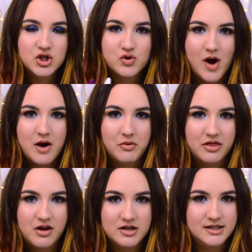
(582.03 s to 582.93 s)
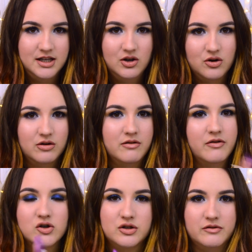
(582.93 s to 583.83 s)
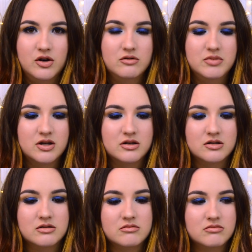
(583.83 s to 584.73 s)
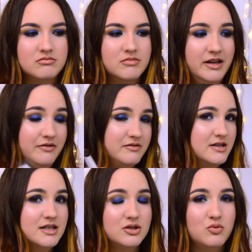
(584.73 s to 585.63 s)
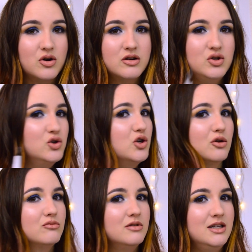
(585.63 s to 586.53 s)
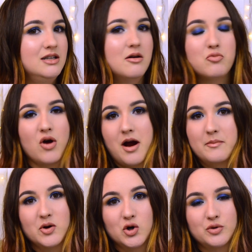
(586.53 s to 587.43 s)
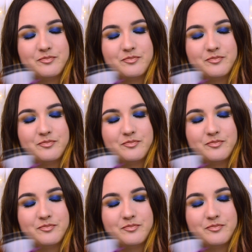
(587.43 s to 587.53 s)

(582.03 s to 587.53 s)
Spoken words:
try with concealer first of all, because if this works, you don't need a primer.